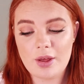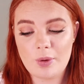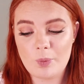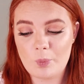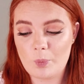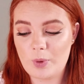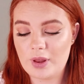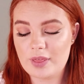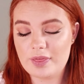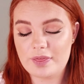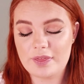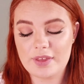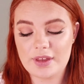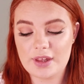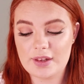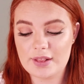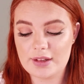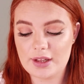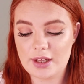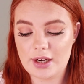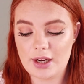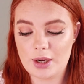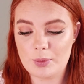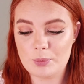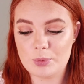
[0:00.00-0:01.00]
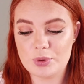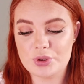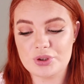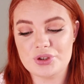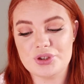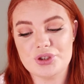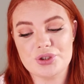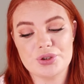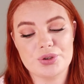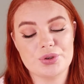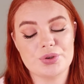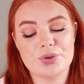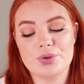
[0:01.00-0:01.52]
One thing that I would
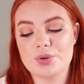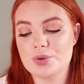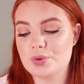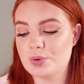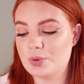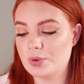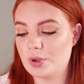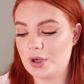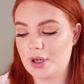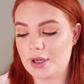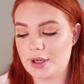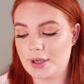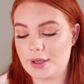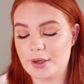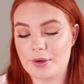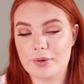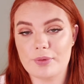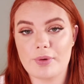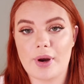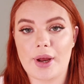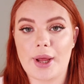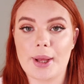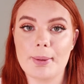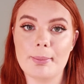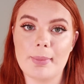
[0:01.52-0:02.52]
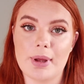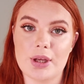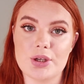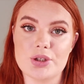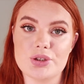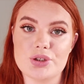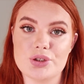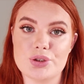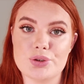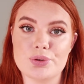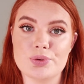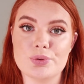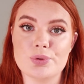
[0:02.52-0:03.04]
do
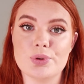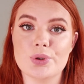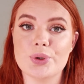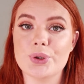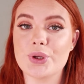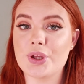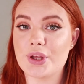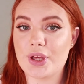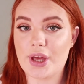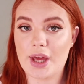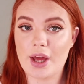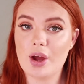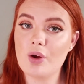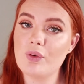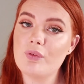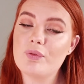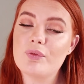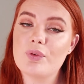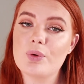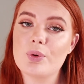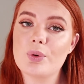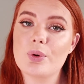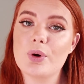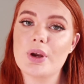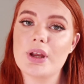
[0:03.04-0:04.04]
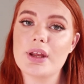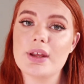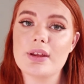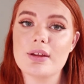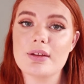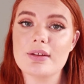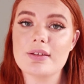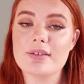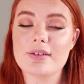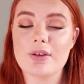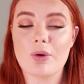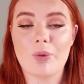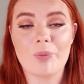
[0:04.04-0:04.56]
recommend you looking out for
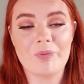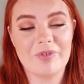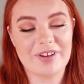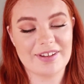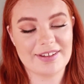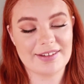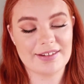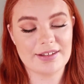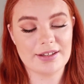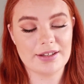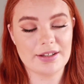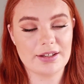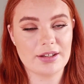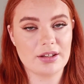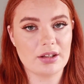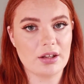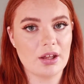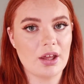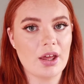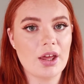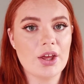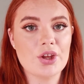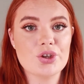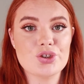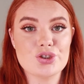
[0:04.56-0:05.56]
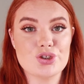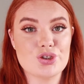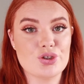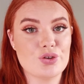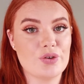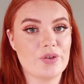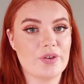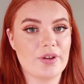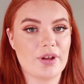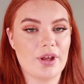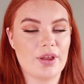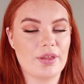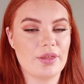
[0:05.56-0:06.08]
is obviously
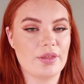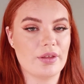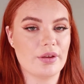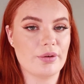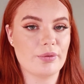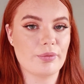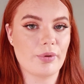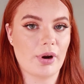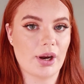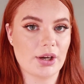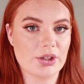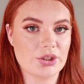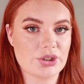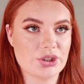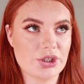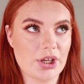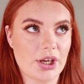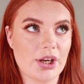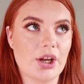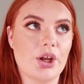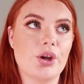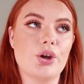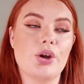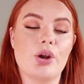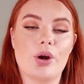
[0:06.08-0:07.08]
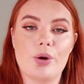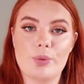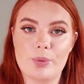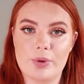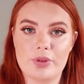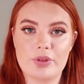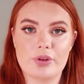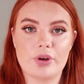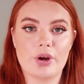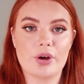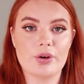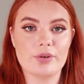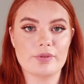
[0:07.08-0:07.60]
choosing the right shade. I know
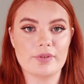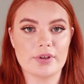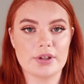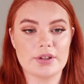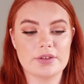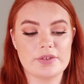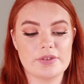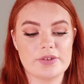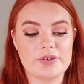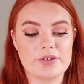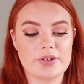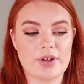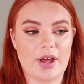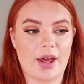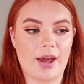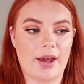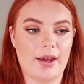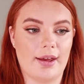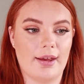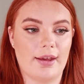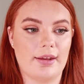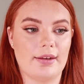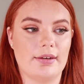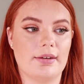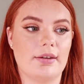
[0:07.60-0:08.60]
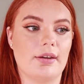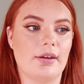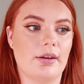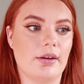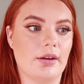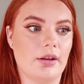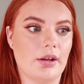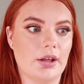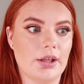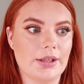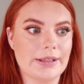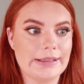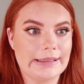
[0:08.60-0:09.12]
with COVID and
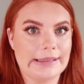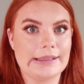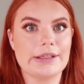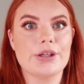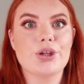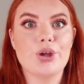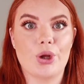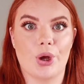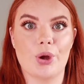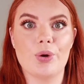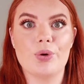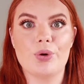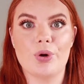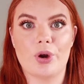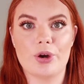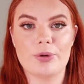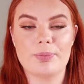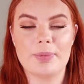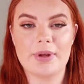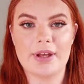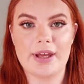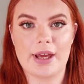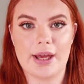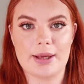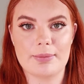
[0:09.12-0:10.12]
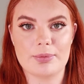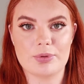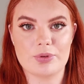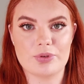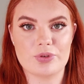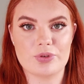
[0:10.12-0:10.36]
not being able